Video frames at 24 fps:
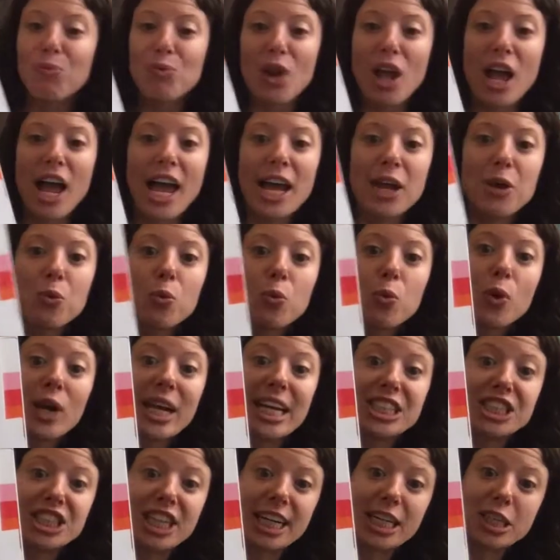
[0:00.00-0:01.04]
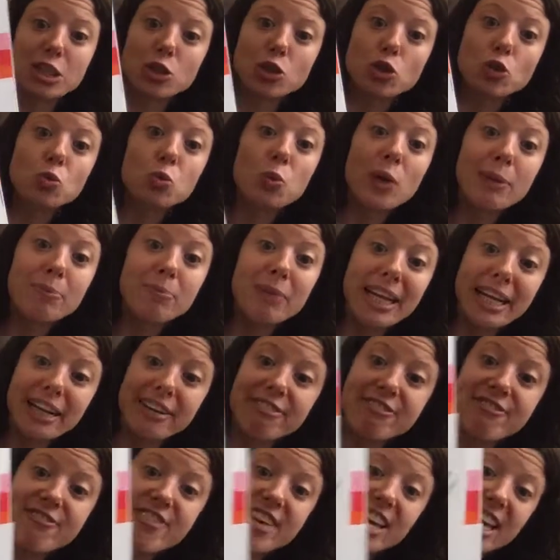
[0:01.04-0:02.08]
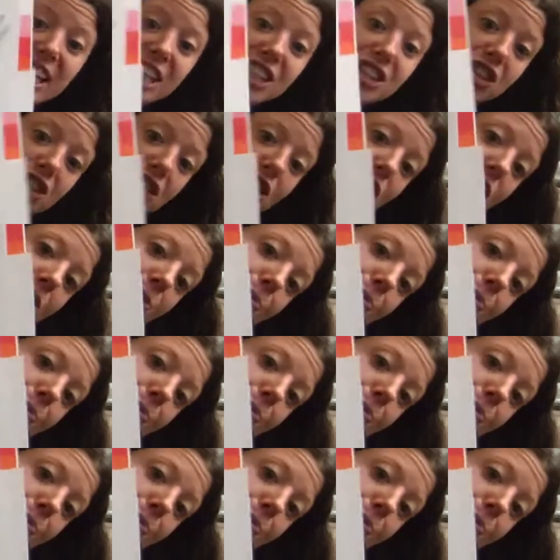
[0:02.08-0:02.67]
I wish I could swim like a fish.